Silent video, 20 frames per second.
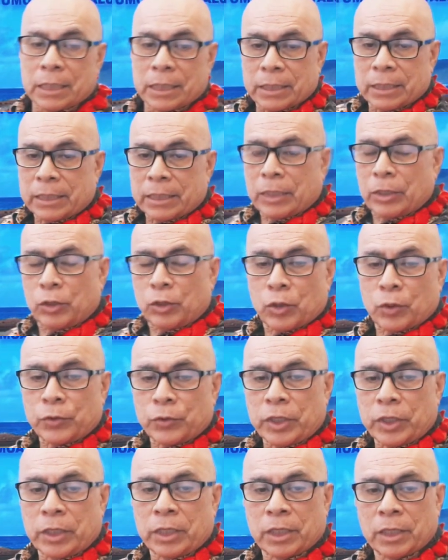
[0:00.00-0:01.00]
you know
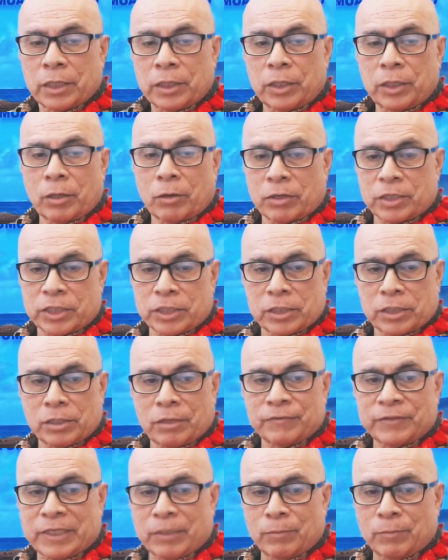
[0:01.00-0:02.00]
the origin
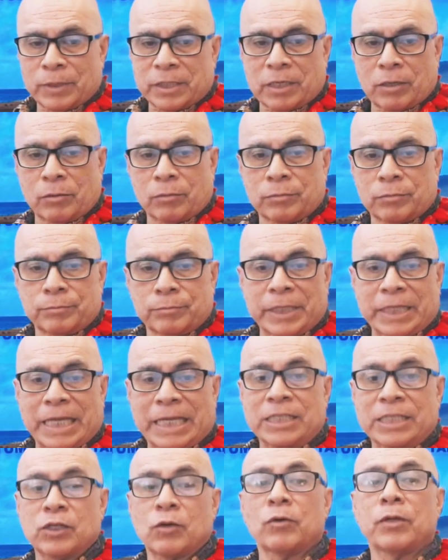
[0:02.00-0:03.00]
of Taumatau, but
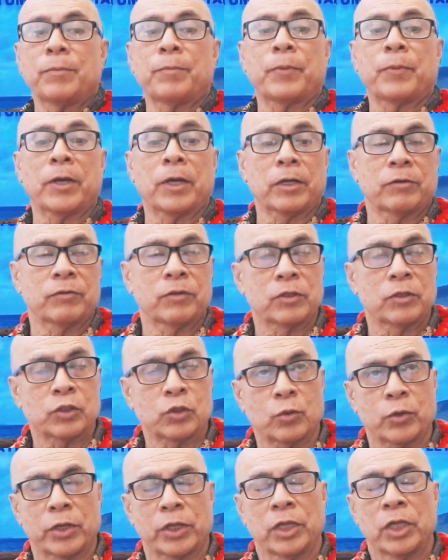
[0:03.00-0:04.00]
that's only part of the
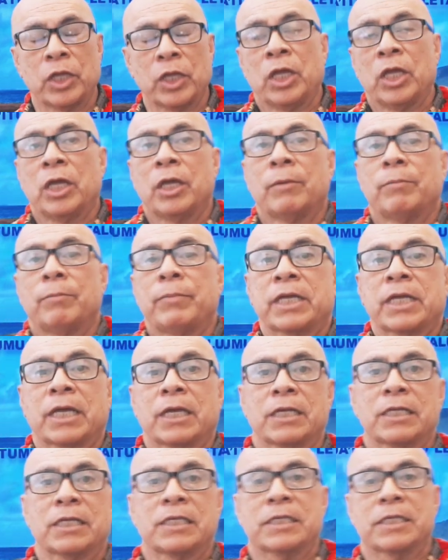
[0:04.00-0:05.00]
story,
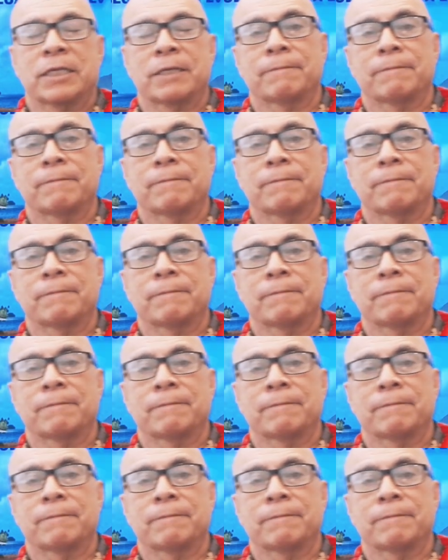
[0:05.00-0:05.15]
because